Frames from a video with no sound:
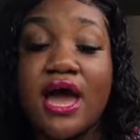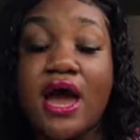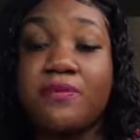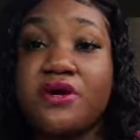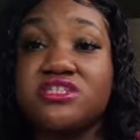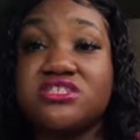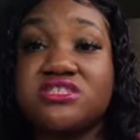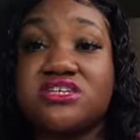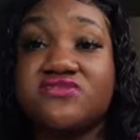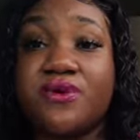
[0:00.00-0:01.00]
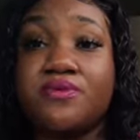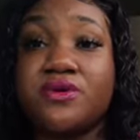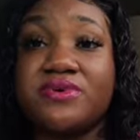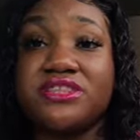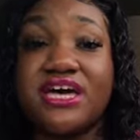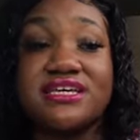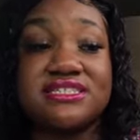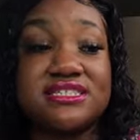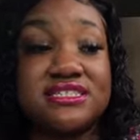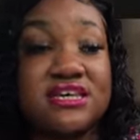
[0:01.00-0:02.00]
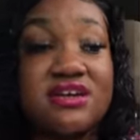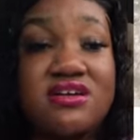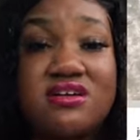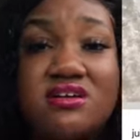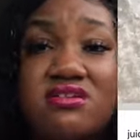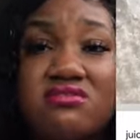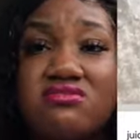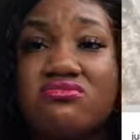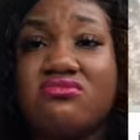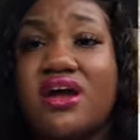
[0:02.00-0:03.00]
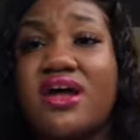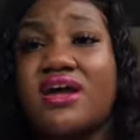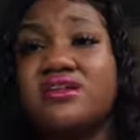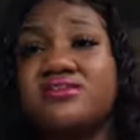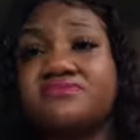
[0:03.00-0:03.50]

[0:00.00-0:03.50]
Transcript: I purchased this from the Bethesda Center. Oh, rain.